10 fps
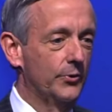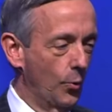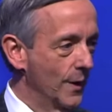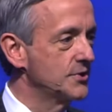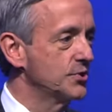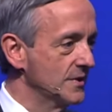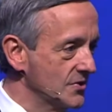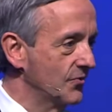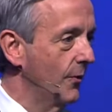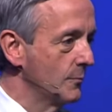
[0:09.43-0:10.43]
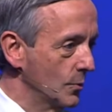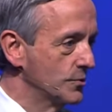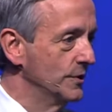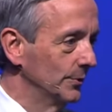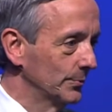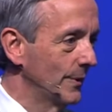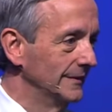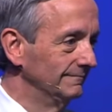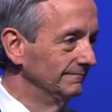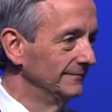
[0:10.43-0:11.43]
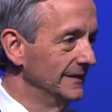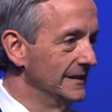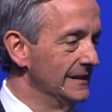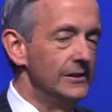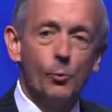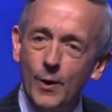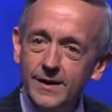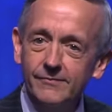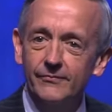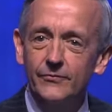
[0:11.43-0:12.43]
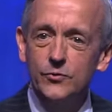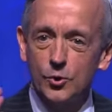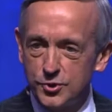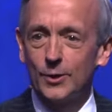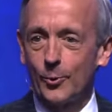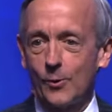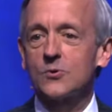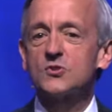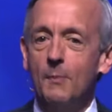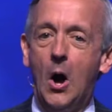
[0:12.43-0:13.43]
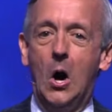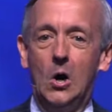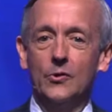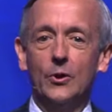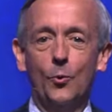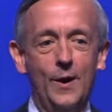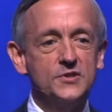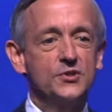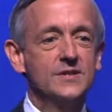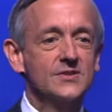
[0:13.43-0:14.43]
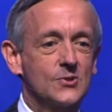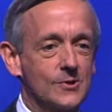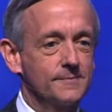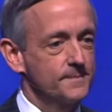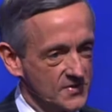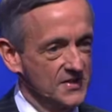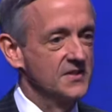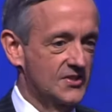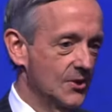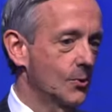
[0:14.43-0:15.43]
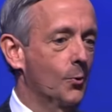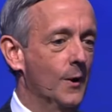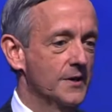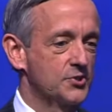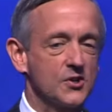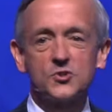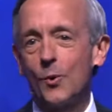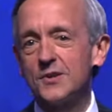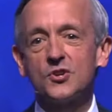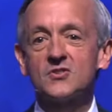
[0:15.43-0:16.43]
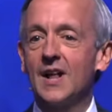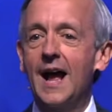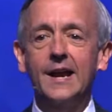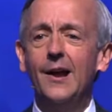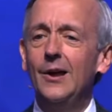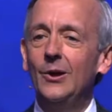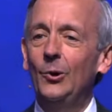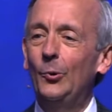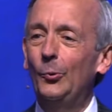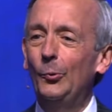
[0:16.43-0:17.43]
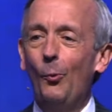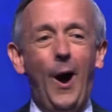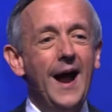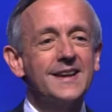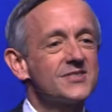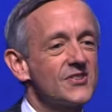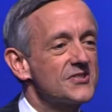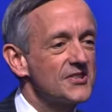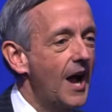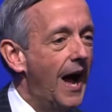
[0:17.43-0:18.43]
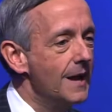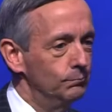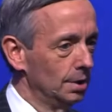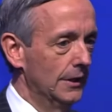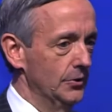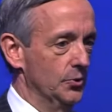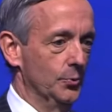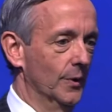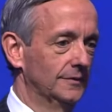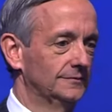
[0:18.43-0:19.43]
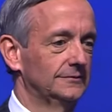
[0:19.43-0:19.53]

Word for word: with questions from your children. Now, when your children are small, the questions are sincere questions. Questions like, why is the sky blue?